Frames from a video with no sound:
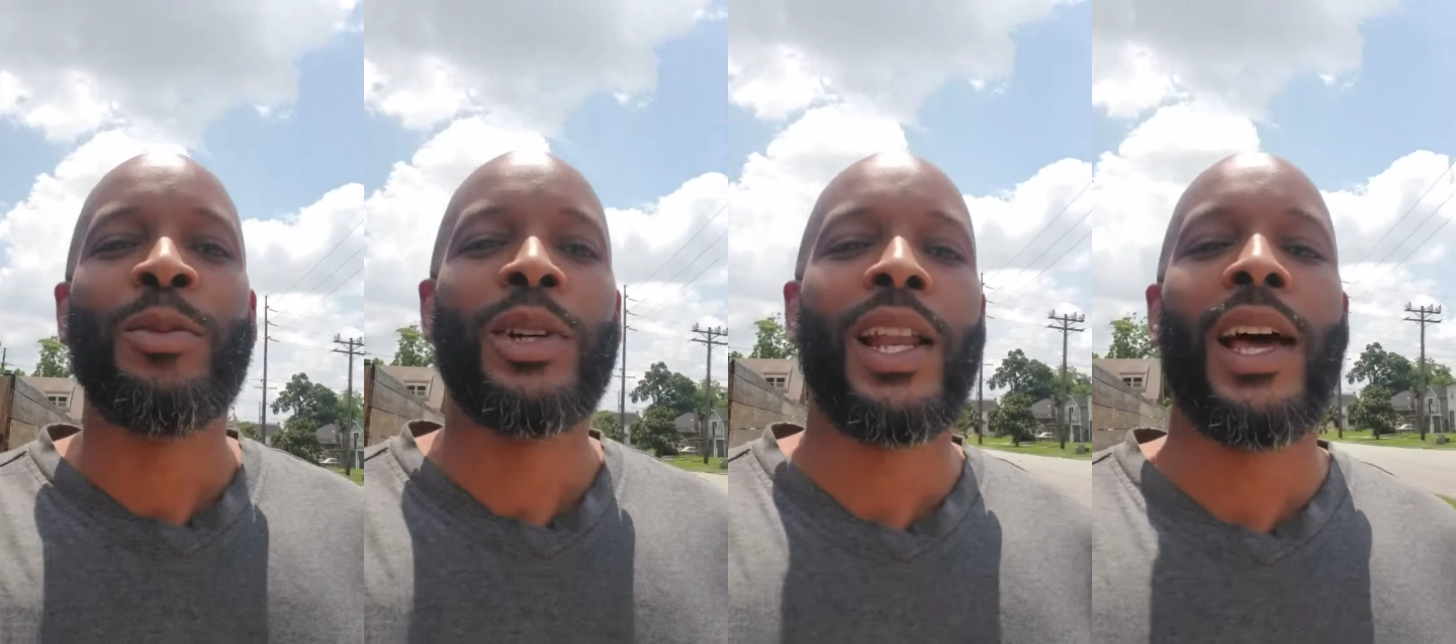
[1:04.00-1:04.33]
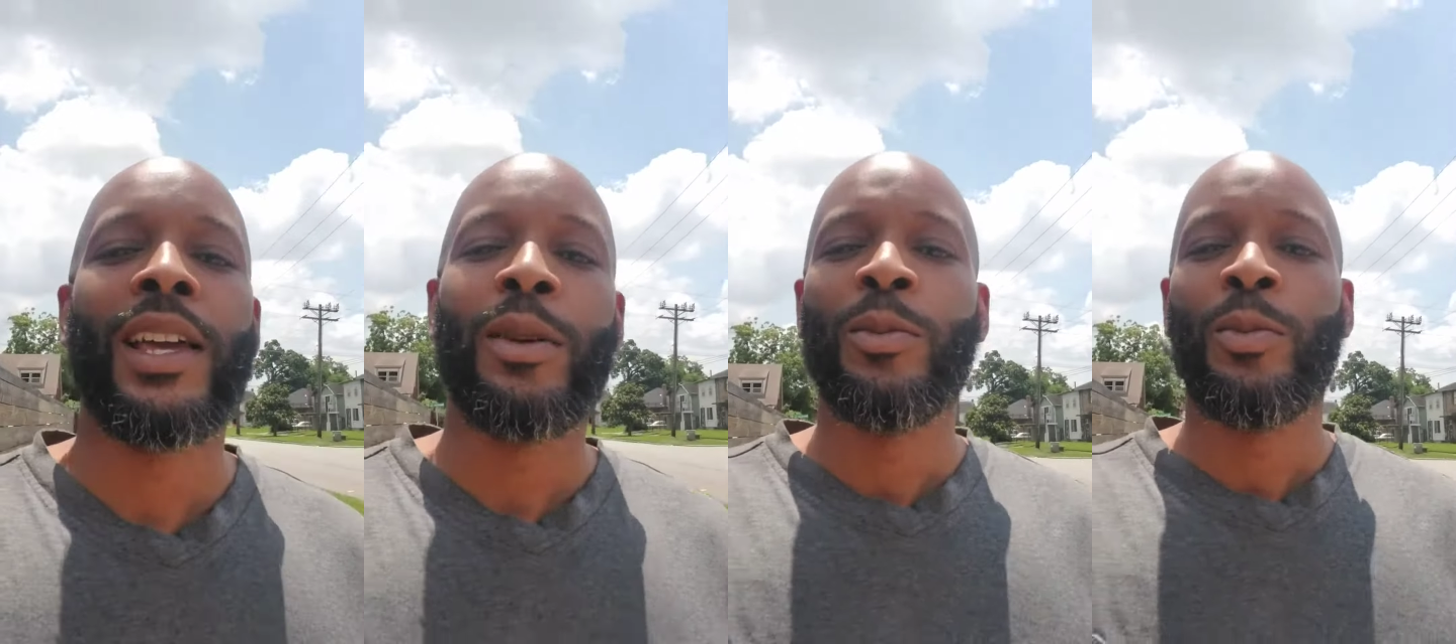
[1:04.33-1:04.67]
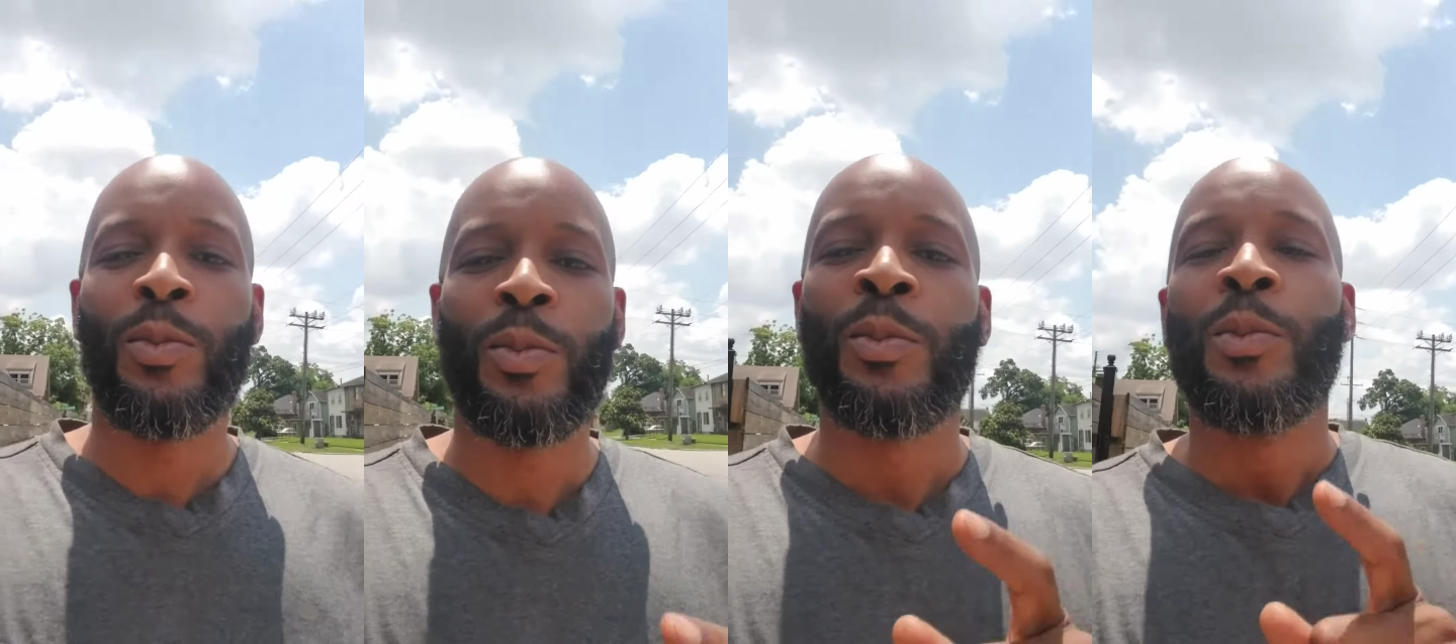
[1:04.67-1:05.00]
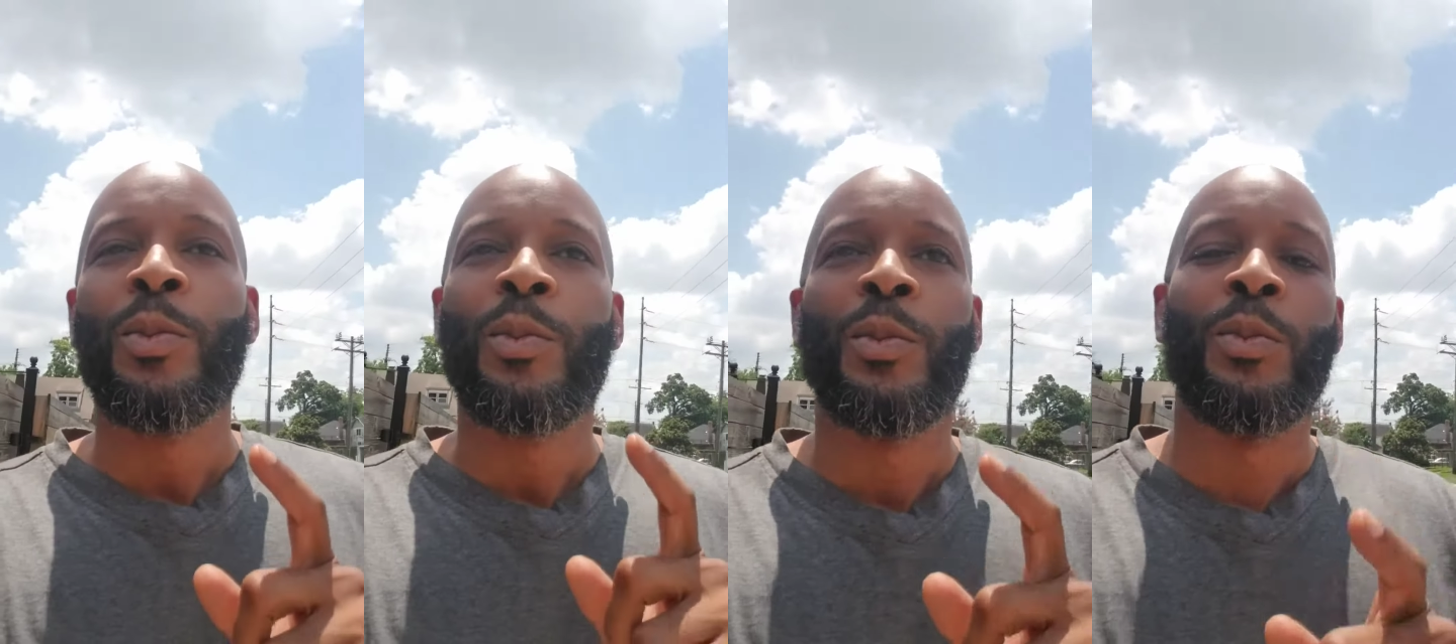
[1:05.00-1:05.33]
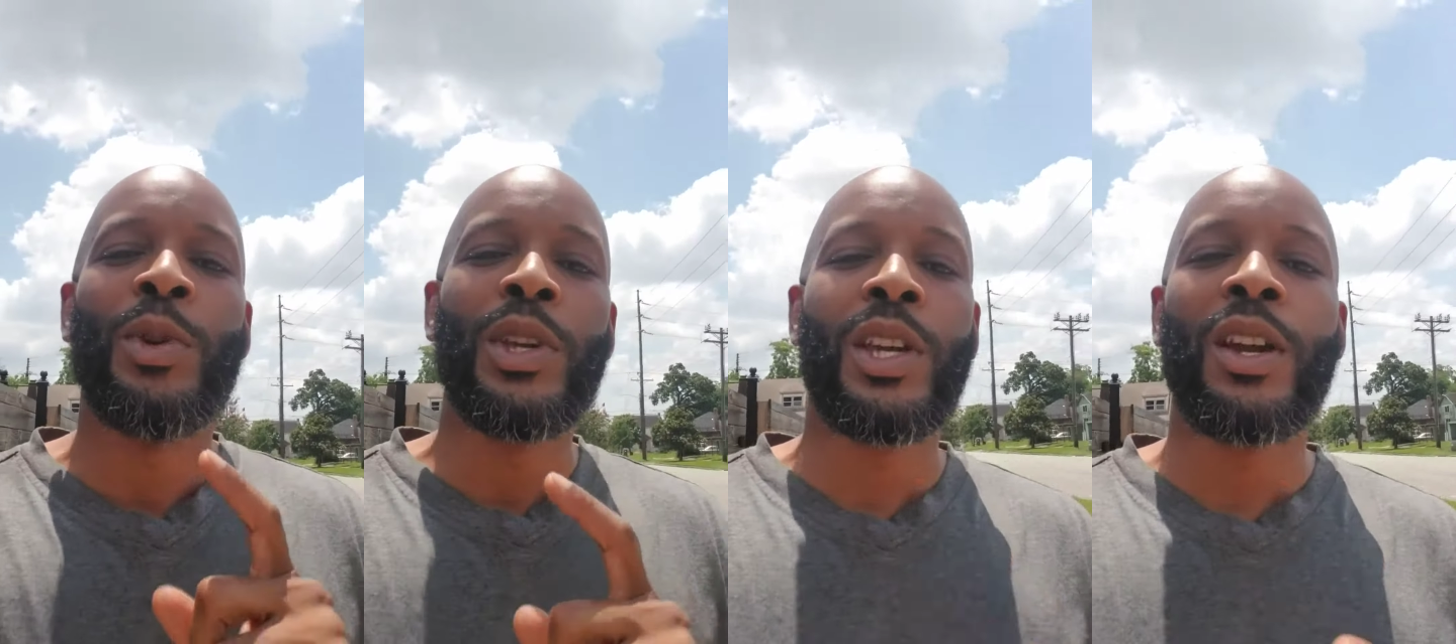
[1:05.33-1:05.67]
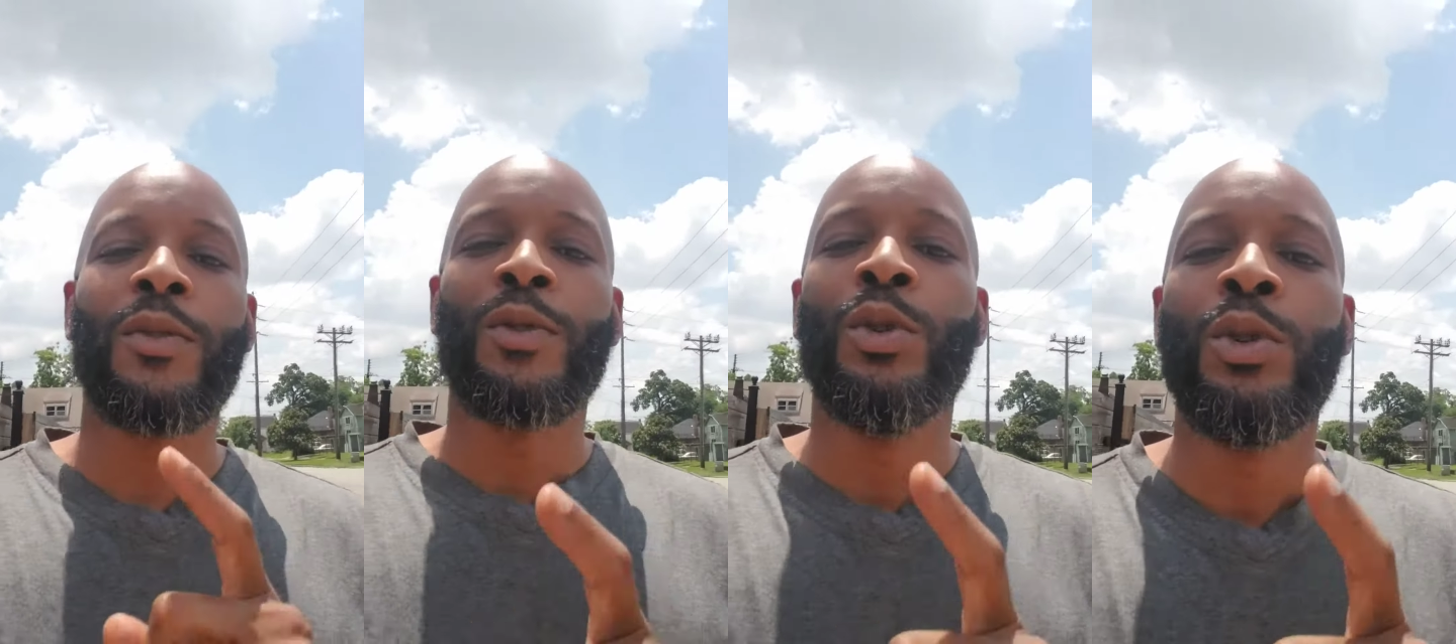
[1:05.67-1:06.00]
but like, be
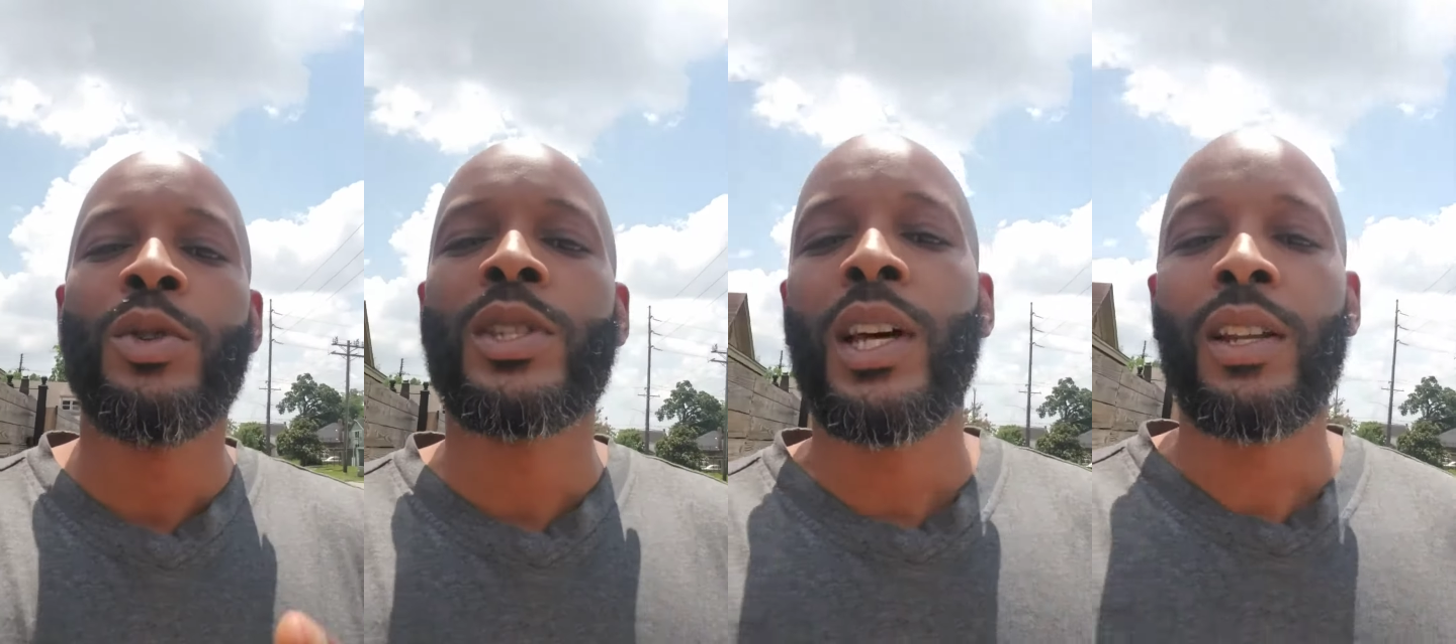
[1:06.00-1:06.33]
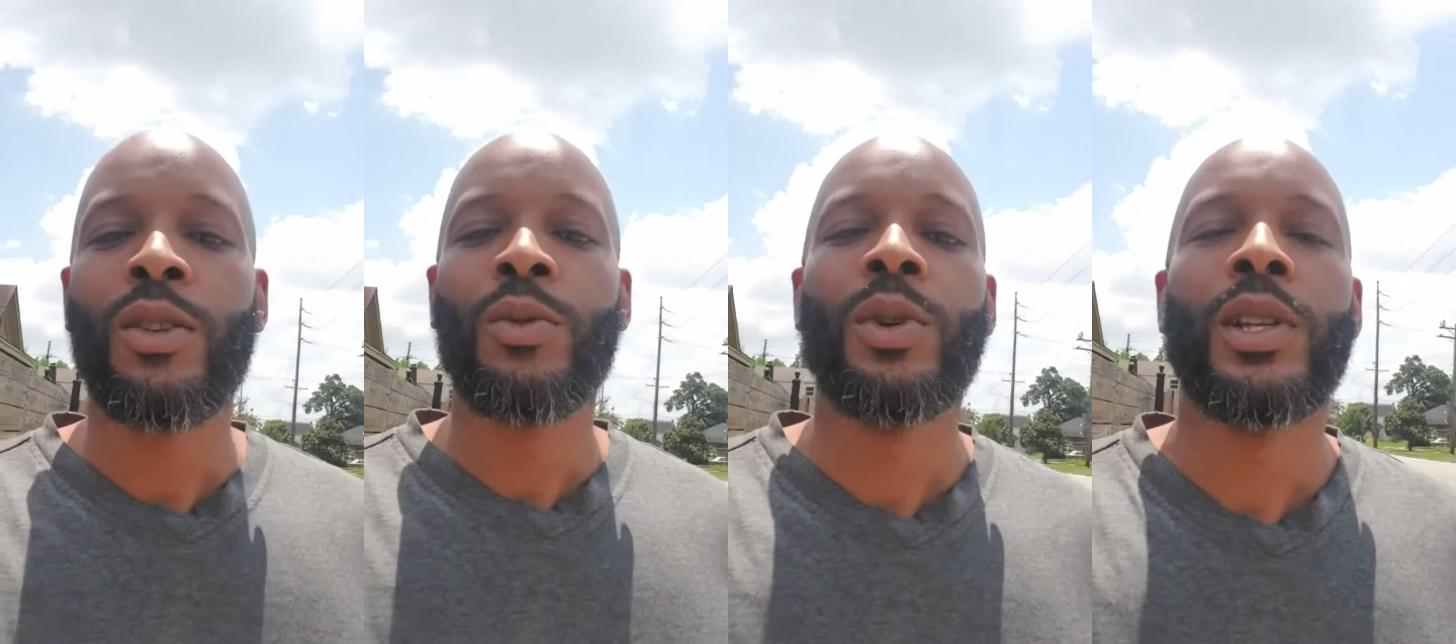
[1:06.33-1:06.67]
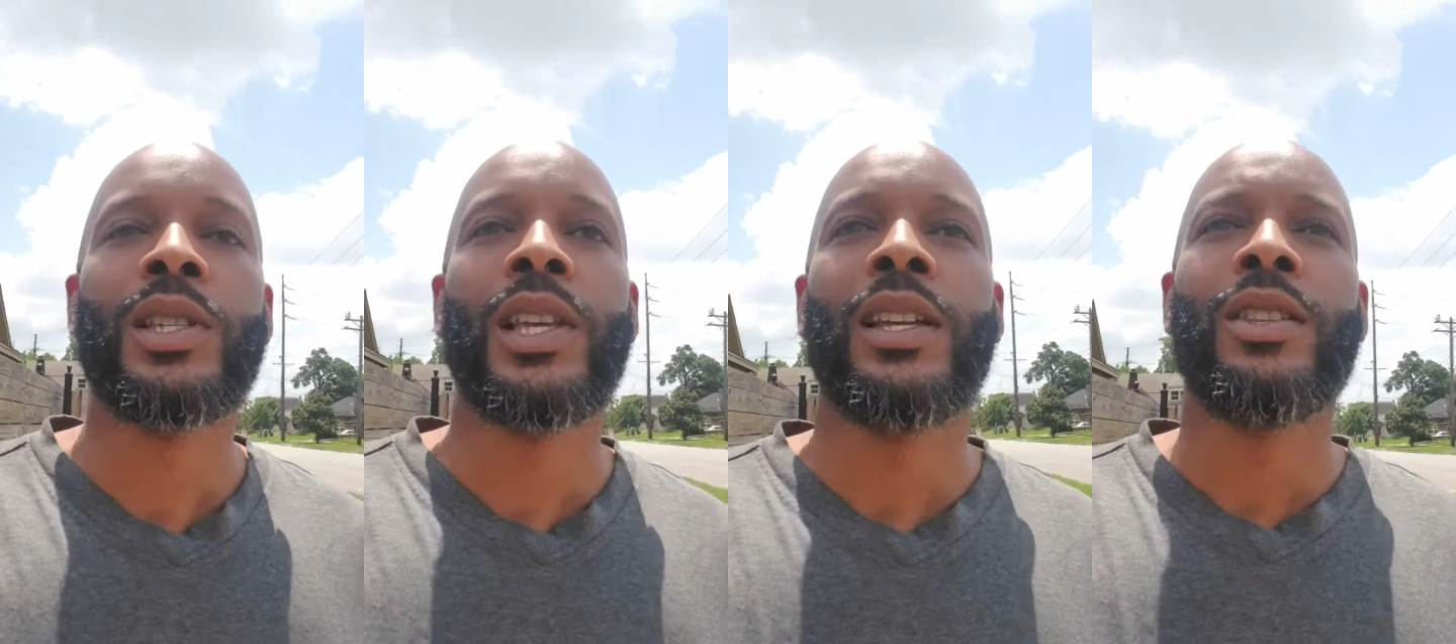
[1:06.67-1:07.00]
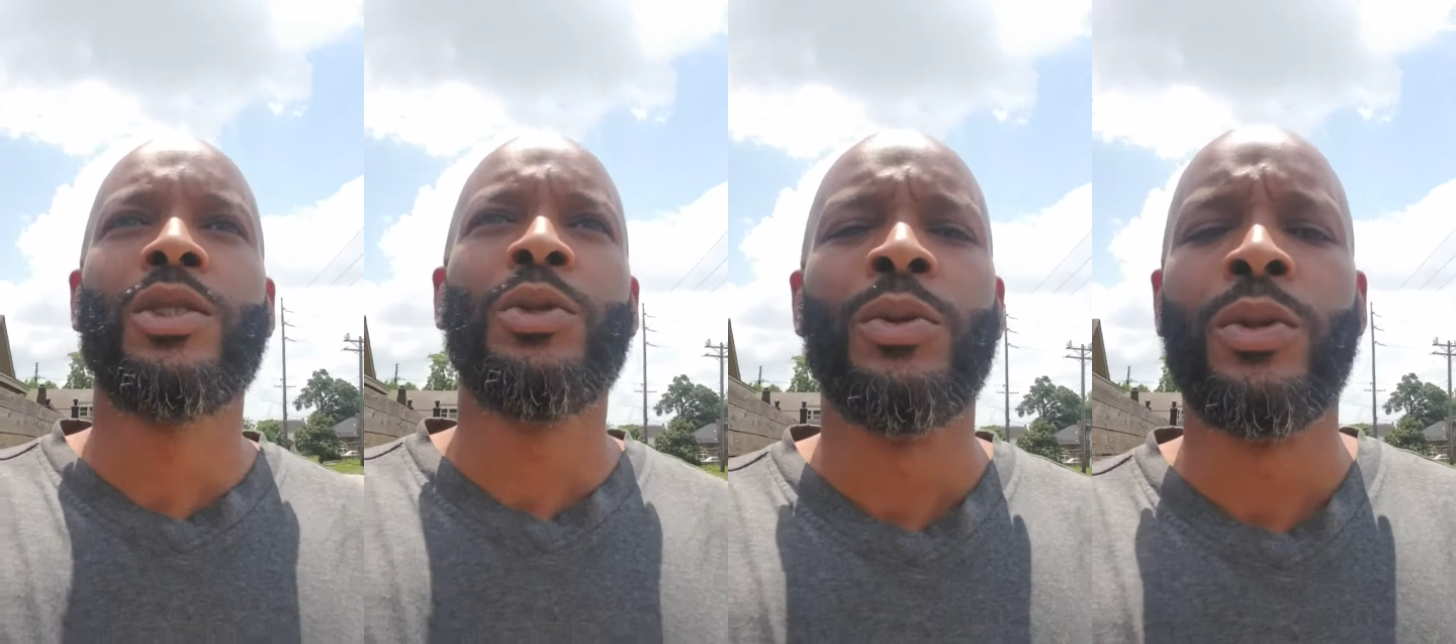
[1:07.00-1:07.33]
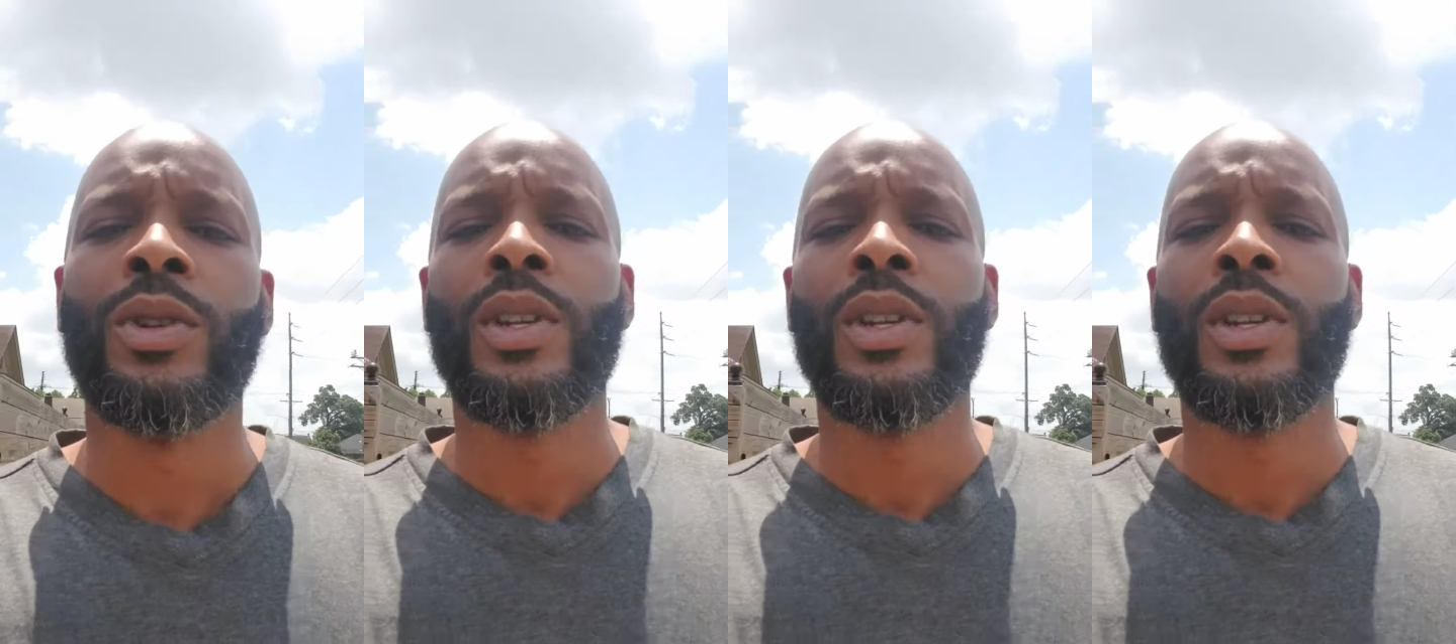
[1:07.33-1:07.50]
careful who you're selling your real estate to,